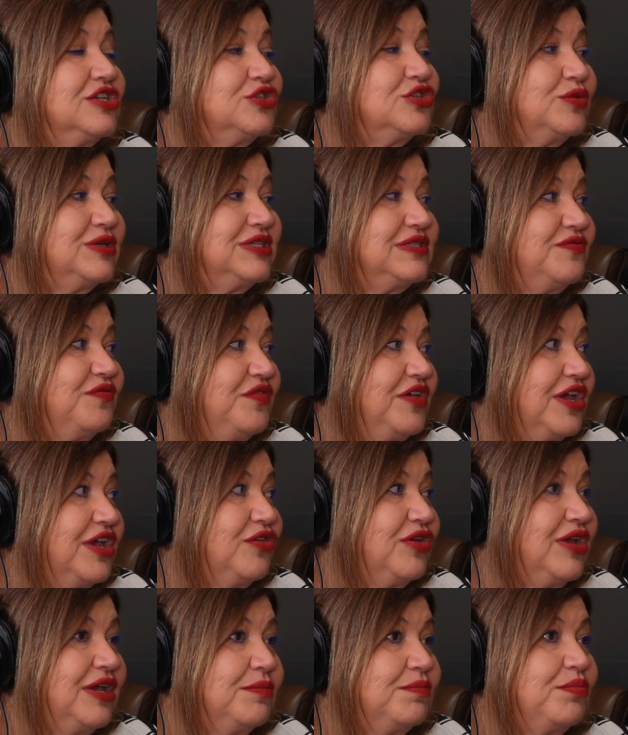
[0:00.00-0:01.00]
So it's
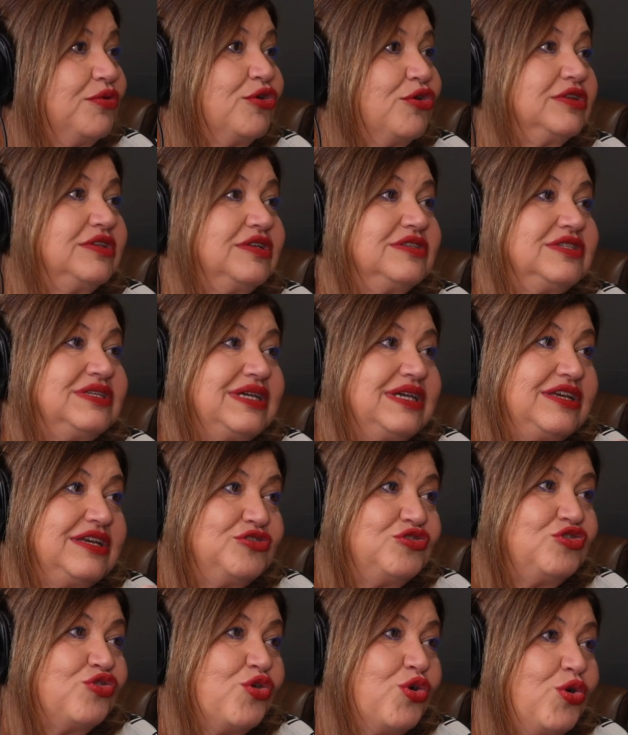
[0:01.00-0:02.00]
very important to
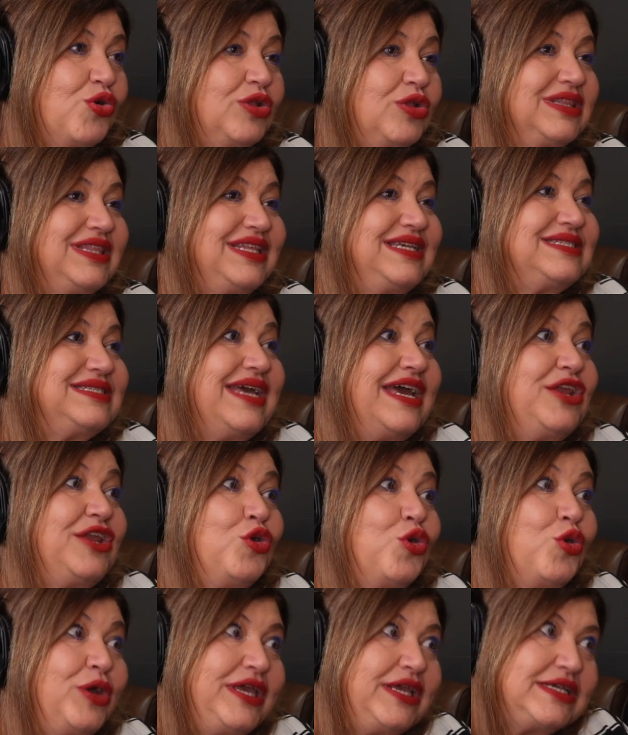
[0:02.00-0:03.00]
control these
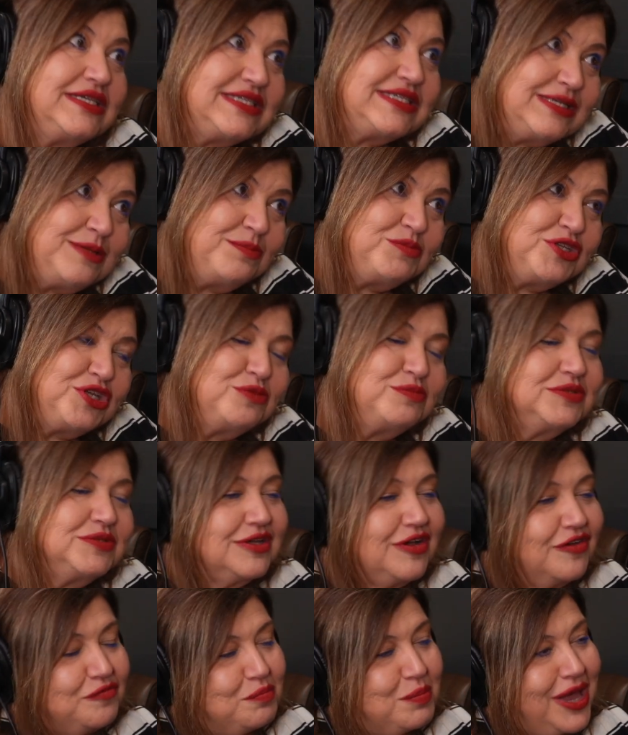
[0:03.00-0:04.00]
annoying symptoms
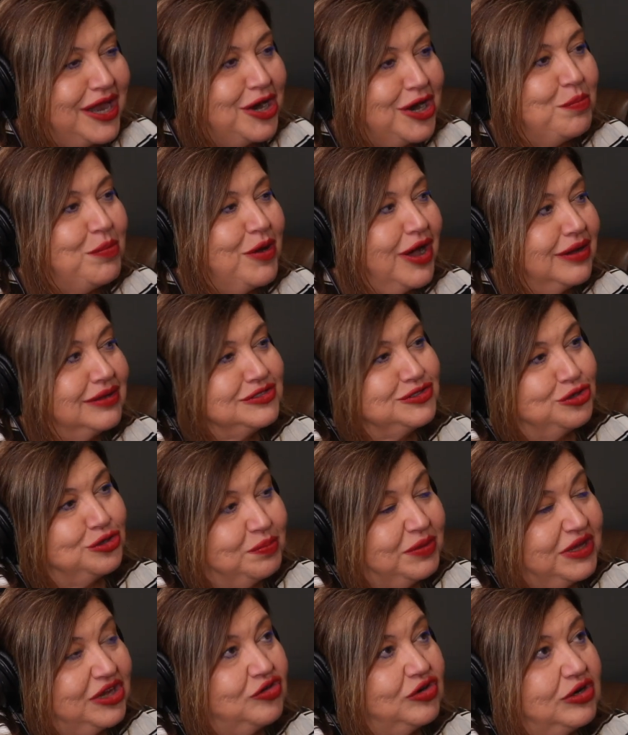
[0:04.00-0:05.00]
of menopause or
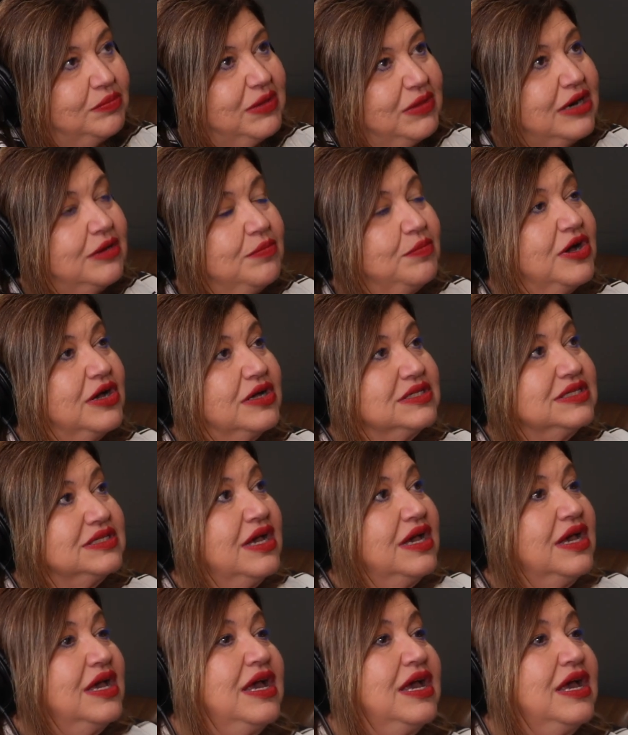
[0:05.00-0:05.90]
perimenopause,